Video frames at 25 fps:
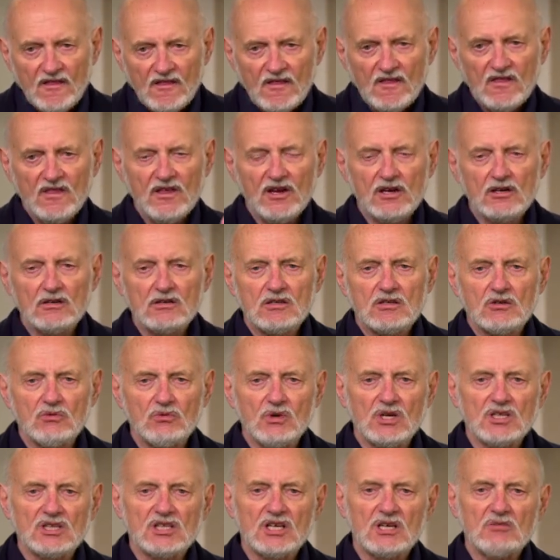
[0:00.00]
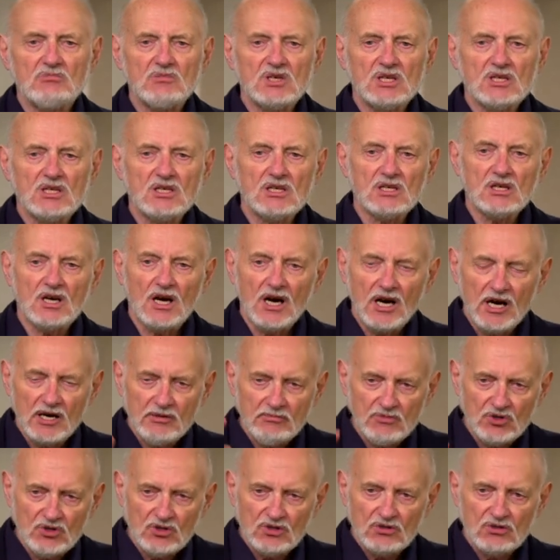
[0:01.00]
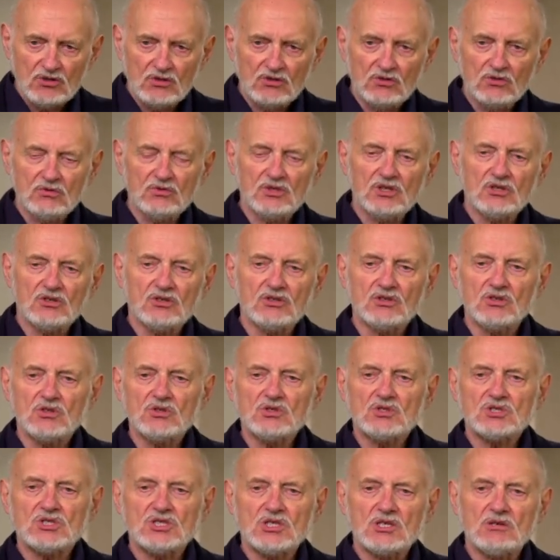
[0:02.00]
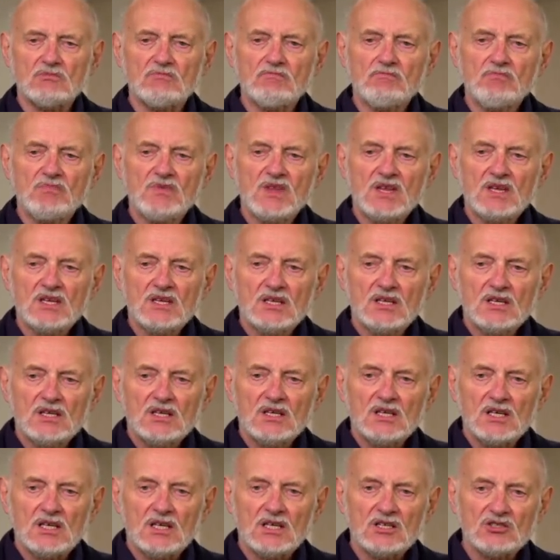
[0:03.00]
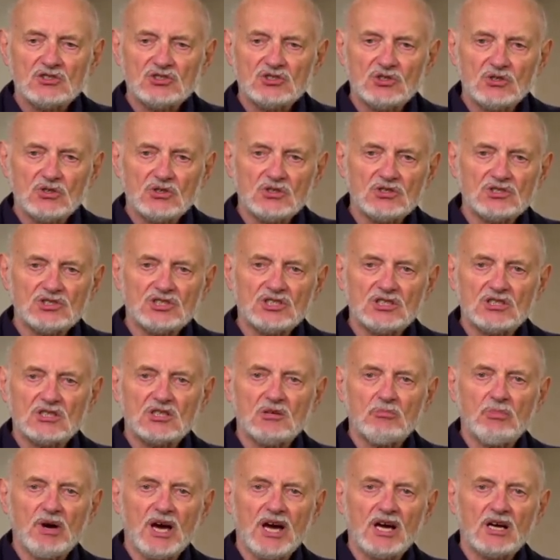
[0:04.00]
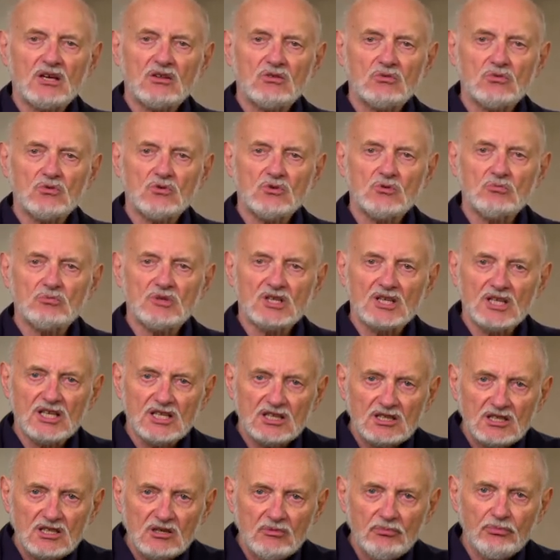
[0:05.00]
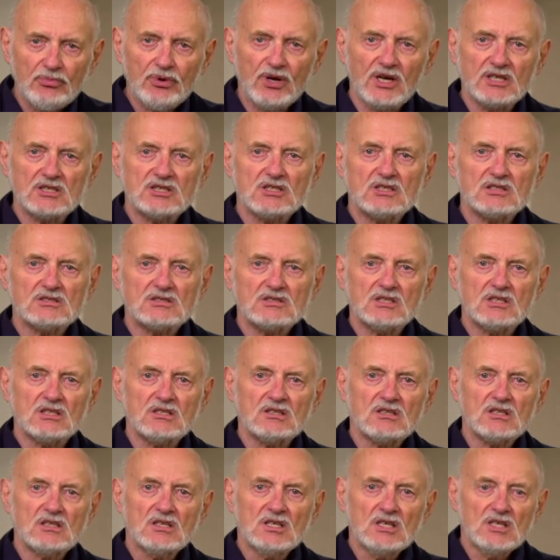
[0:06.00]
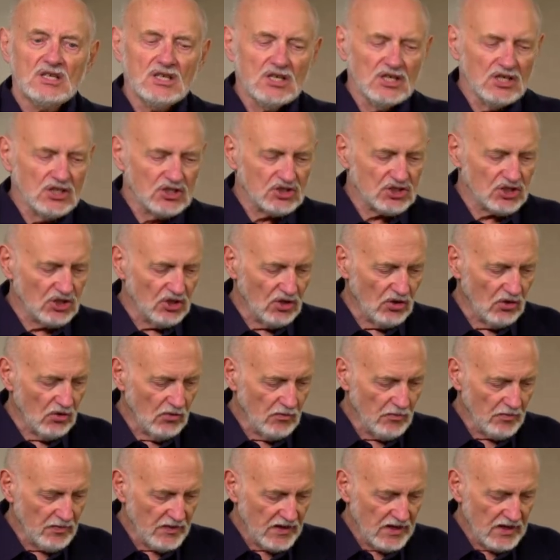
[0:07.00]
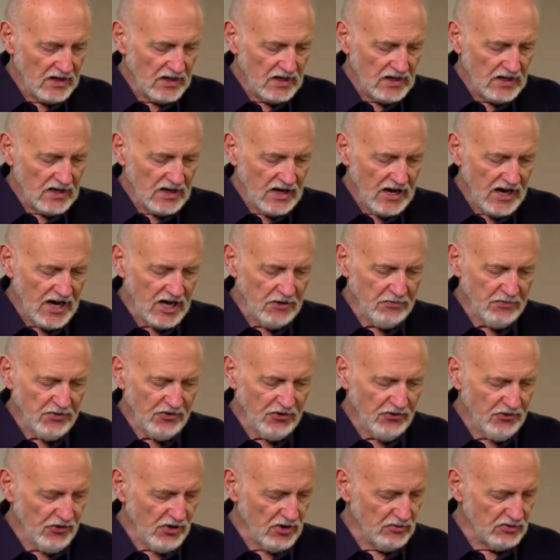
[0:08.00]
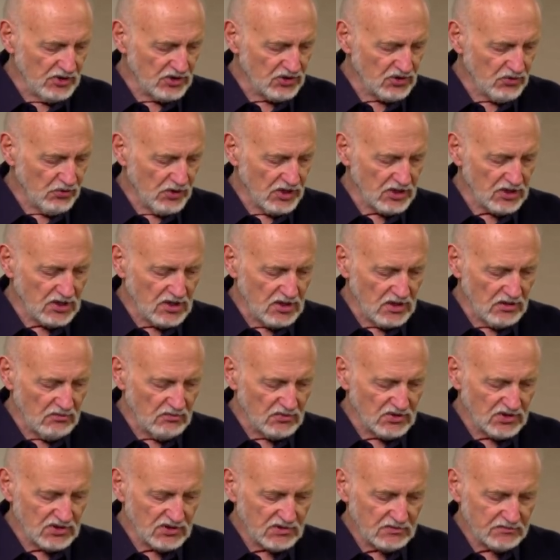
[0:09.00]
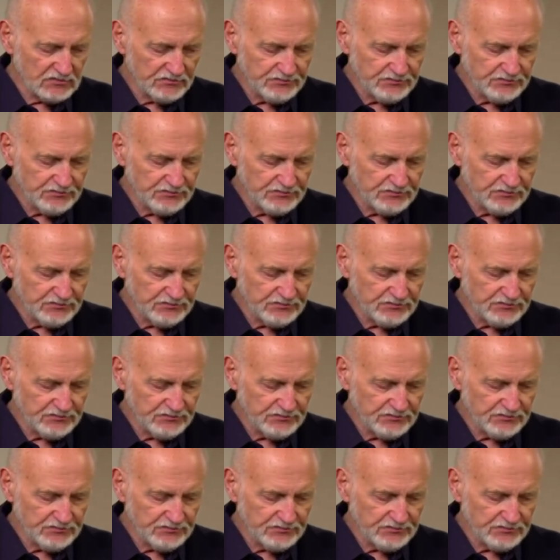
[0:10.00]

they're going to run that meeting. I'm going to introduce them and sort of sit in the back of the room and let them process that. So high performance work teams